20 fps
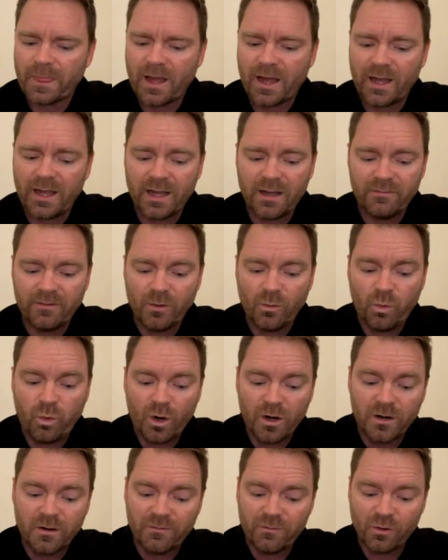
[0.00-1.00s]
I have a
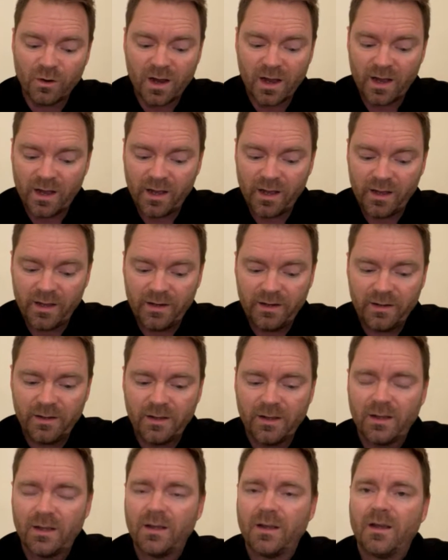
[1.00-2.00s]
wonderful guide
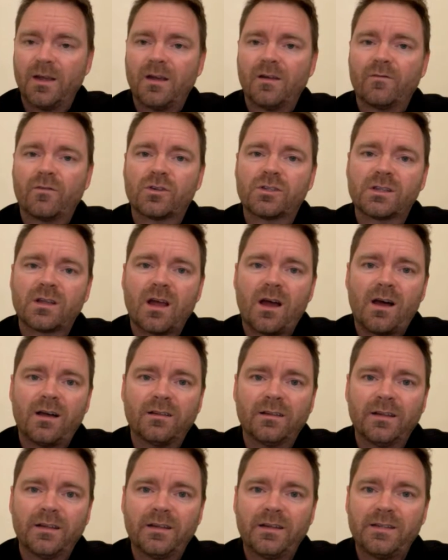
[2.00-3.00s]
for
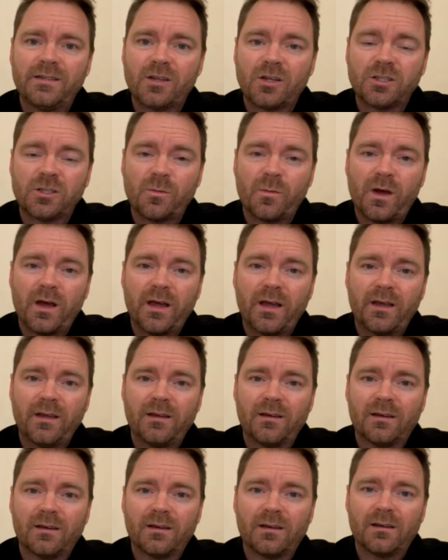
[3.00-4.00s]
Scotland. He's also my
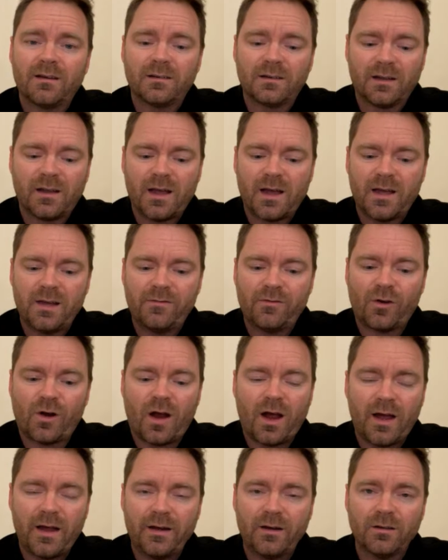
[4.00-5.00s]
guide for
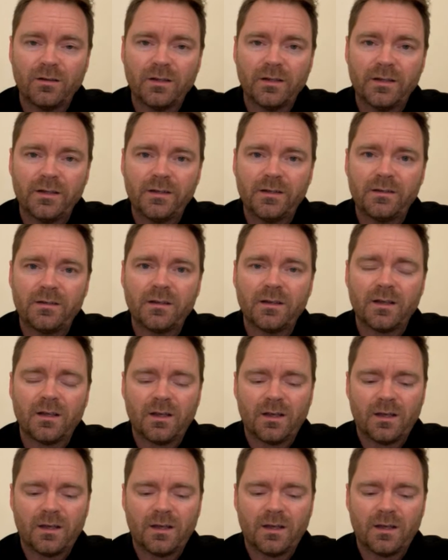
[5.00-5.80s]
Ireland.